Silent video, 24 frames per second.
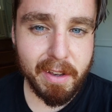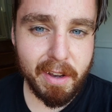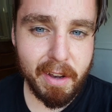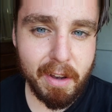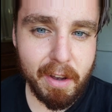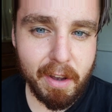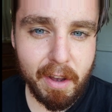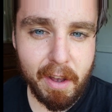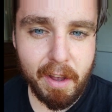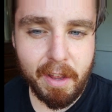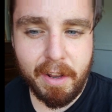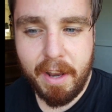
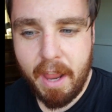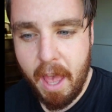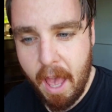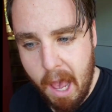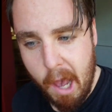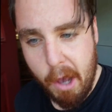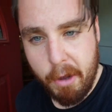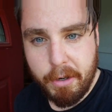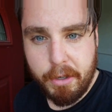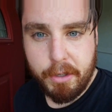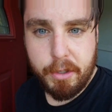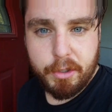on
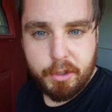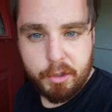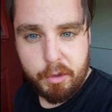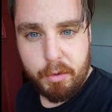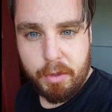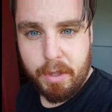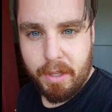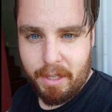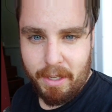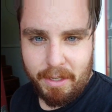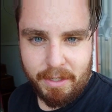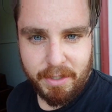how to do
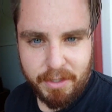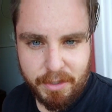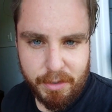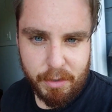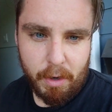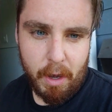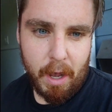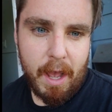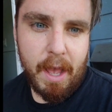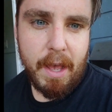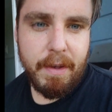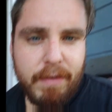this. So
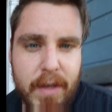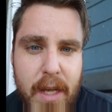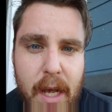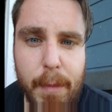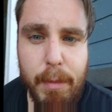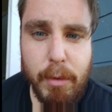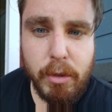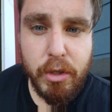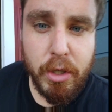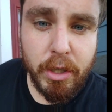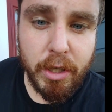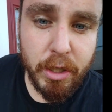I have a
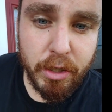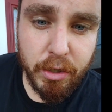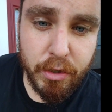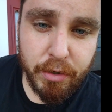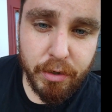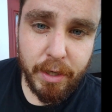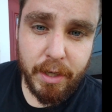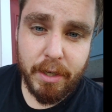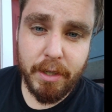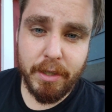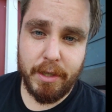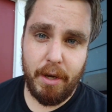couple
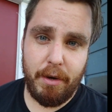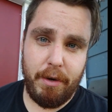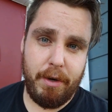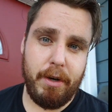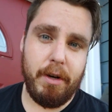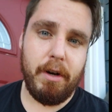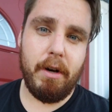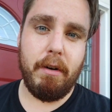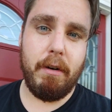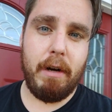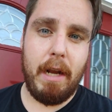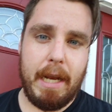trick-and-treaters out here
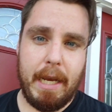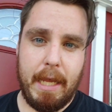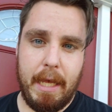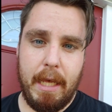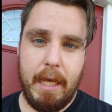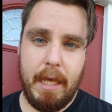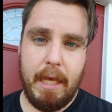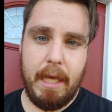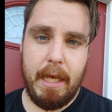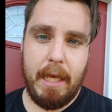already.